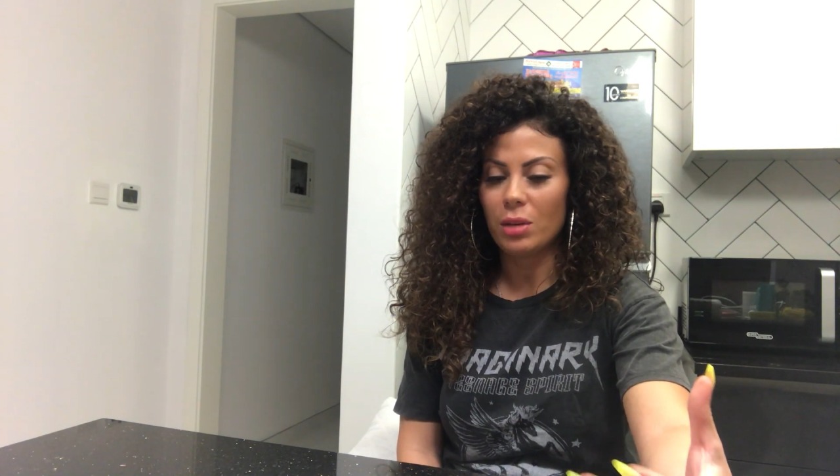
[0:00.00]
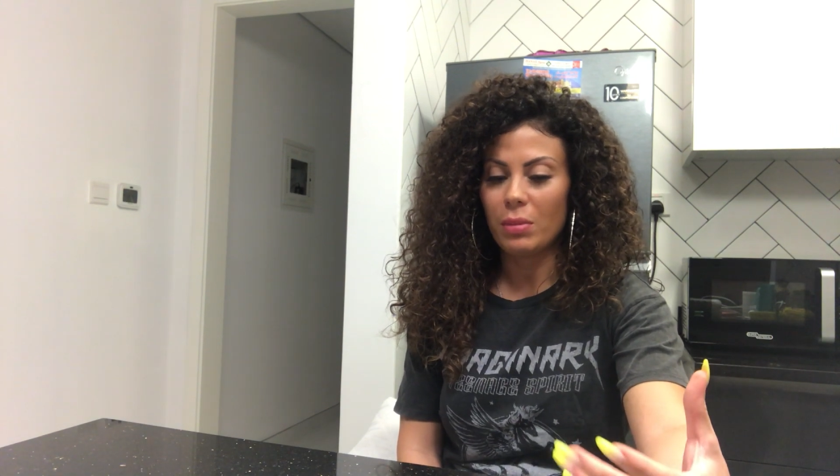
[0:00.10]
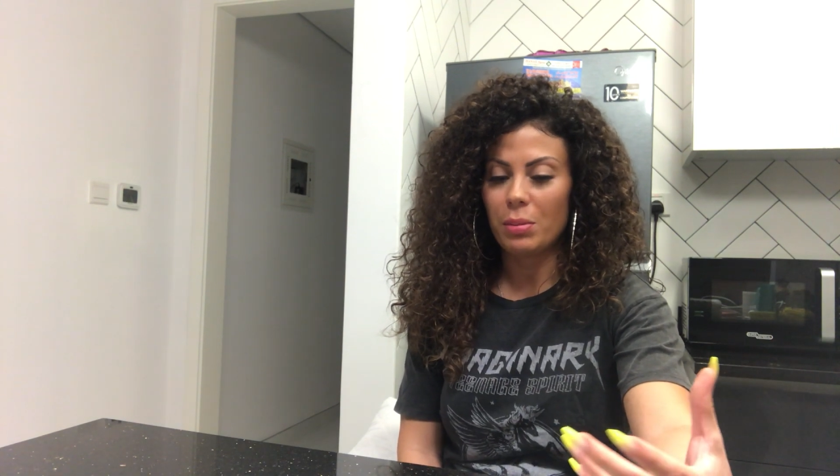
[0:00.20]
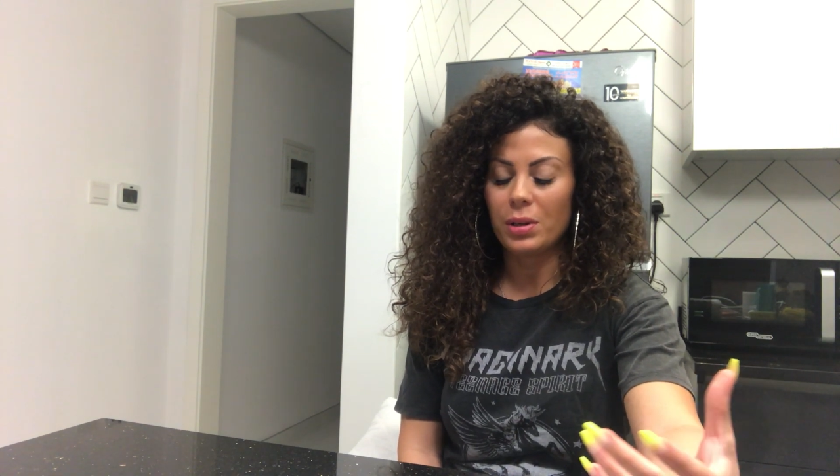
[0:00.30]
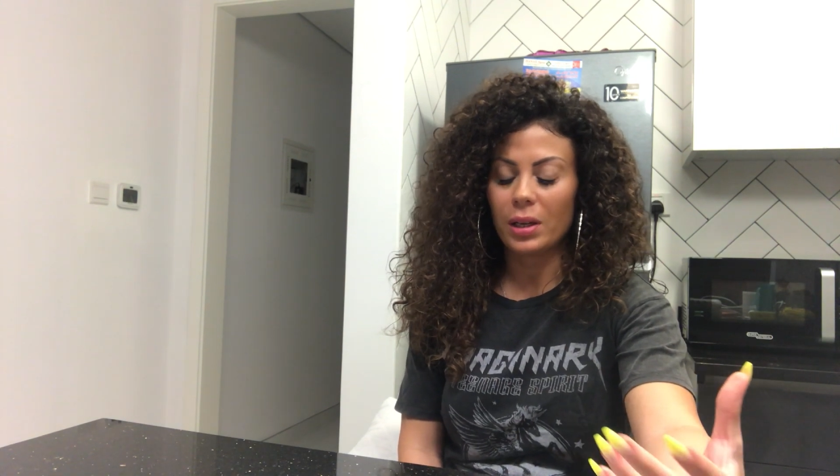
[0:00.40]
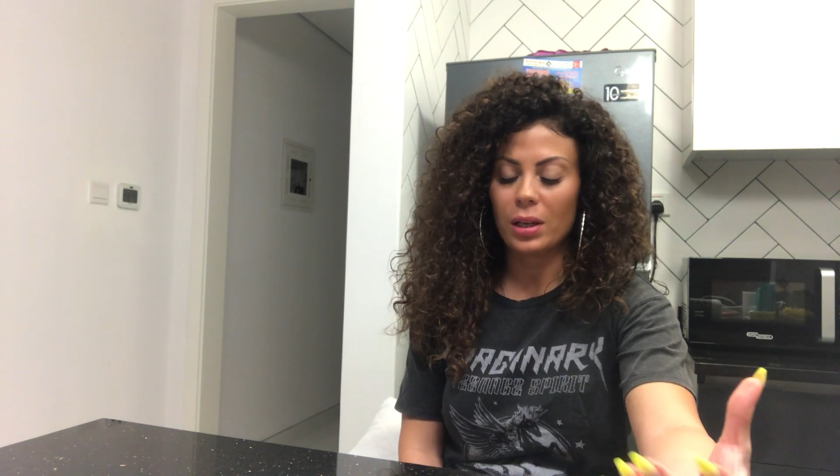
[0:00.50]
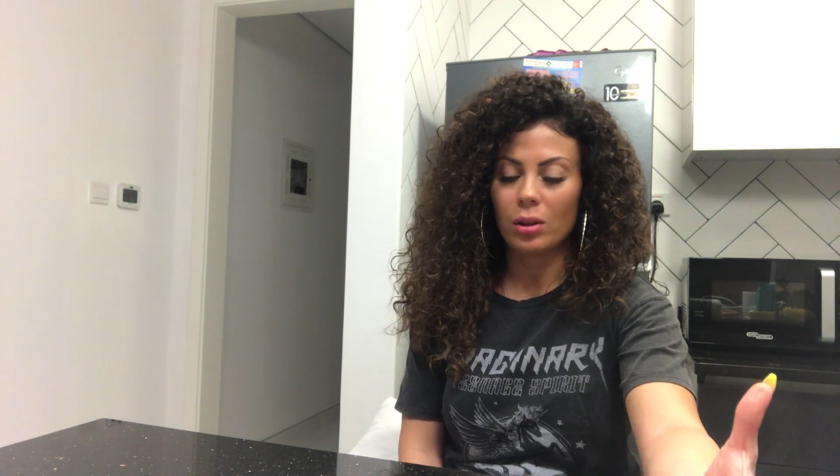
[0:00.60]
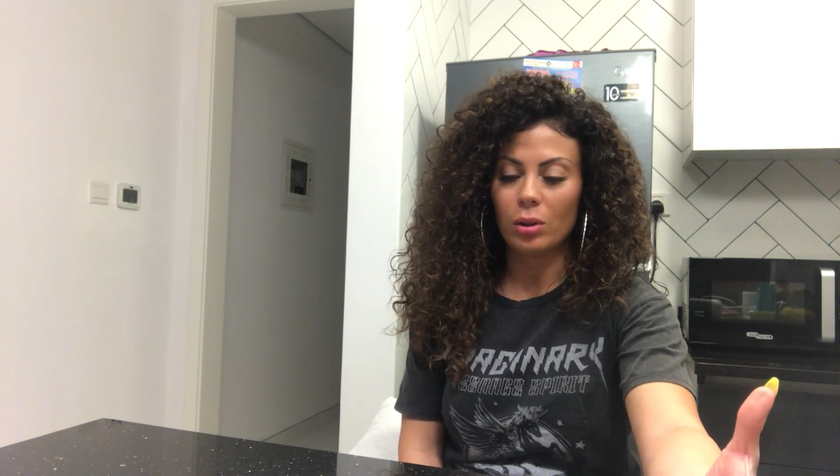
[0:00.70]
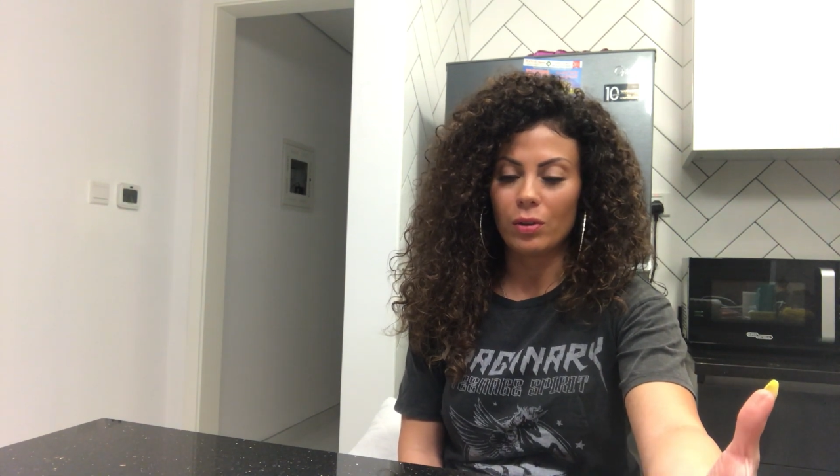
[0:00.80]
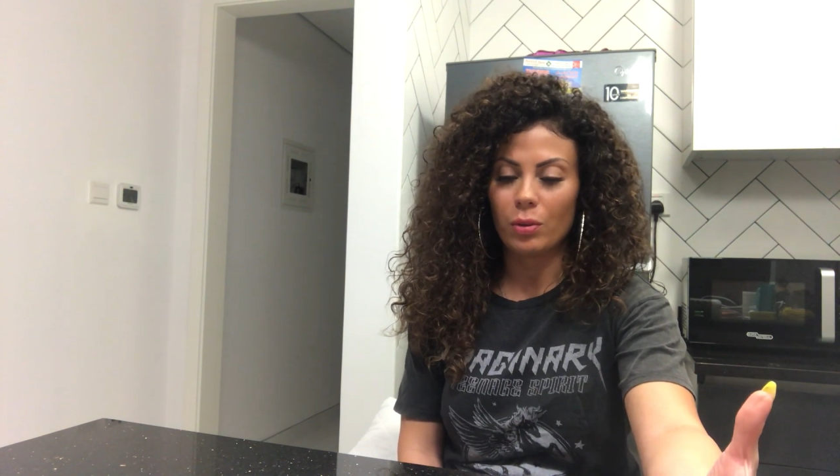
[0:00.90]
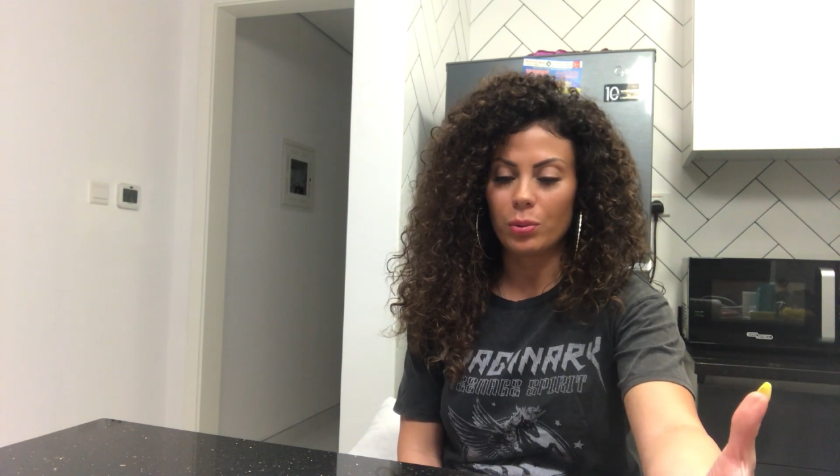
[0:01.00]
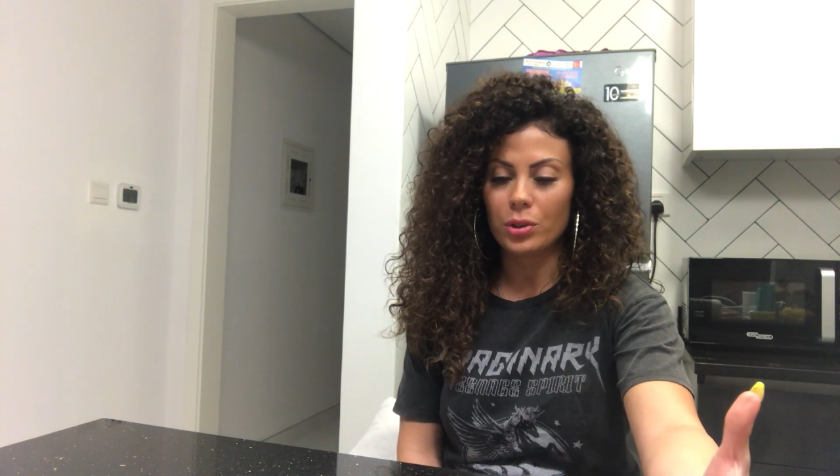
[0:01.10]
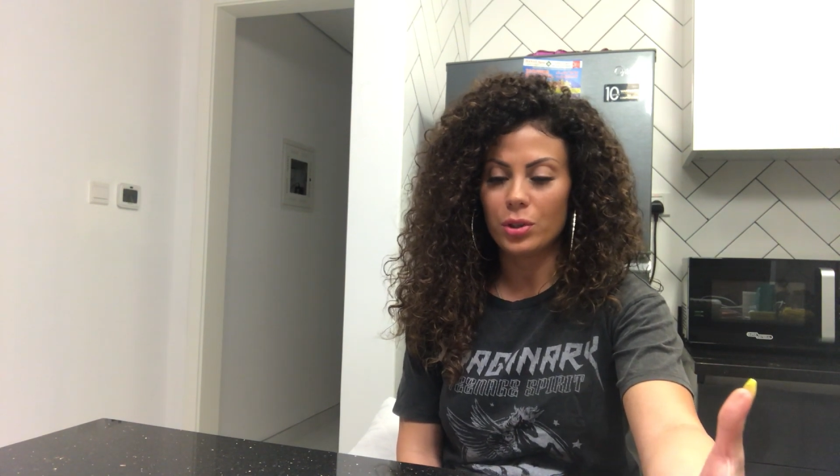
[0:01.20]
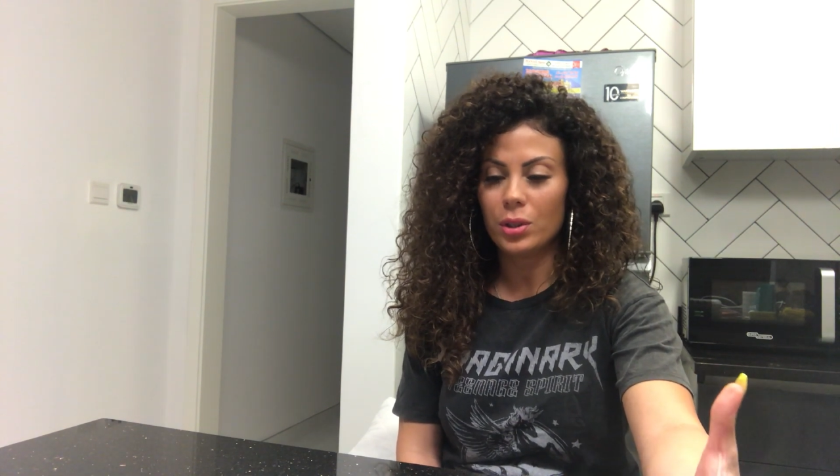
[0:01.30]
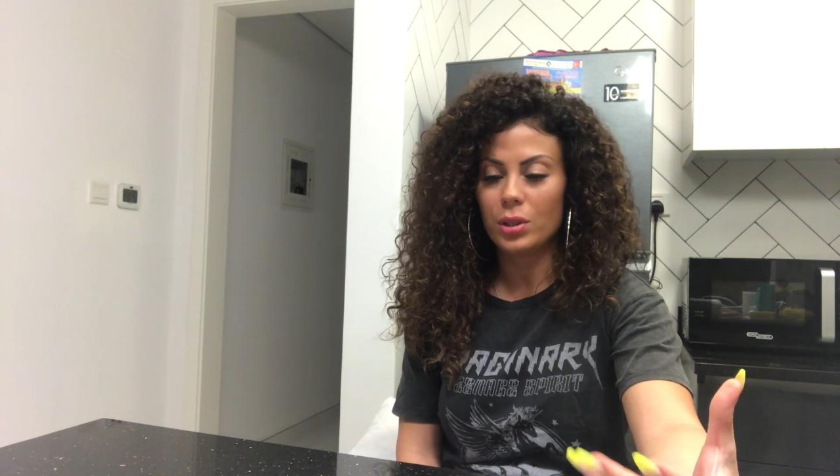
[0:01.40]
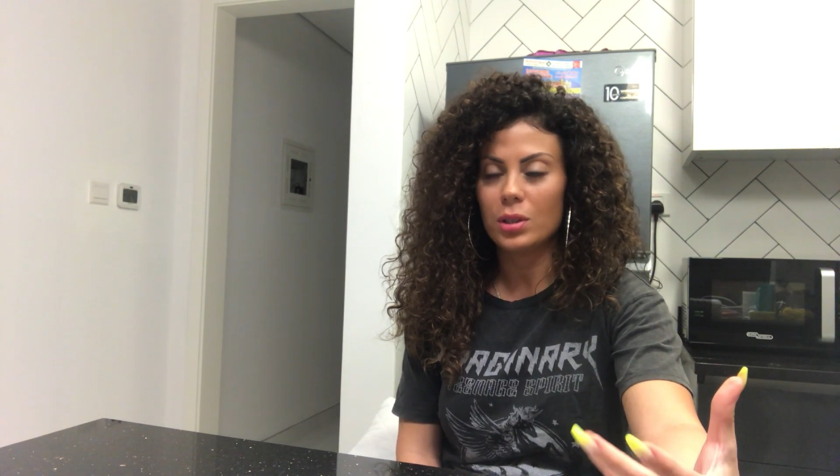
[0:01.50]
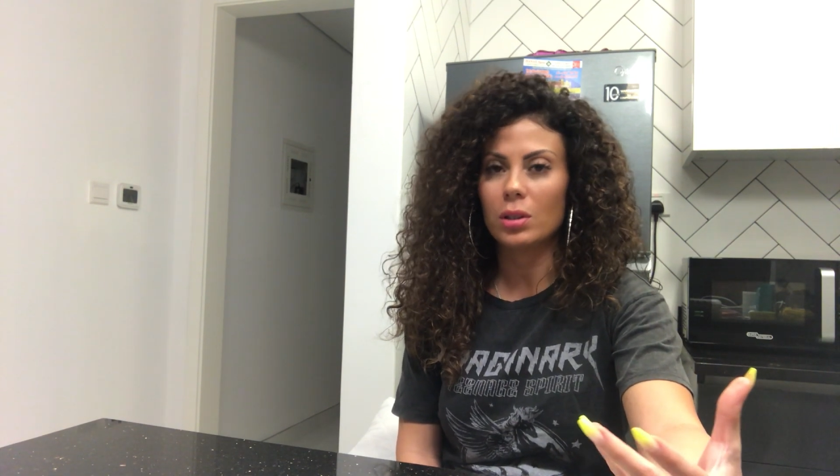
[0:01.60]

and maybe they get a lot of opportunities,